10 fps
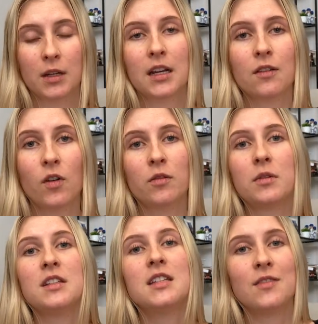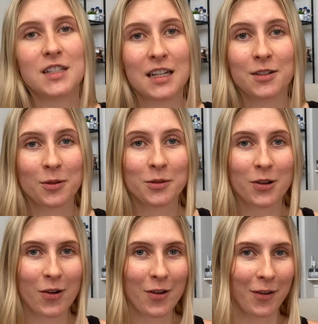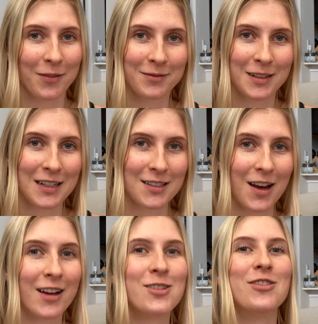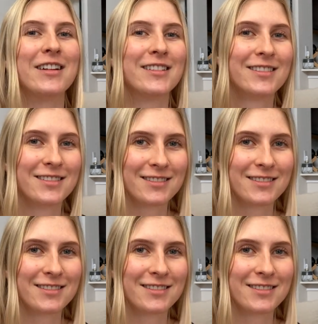getting involved with a 17-year-old girl. He's 100.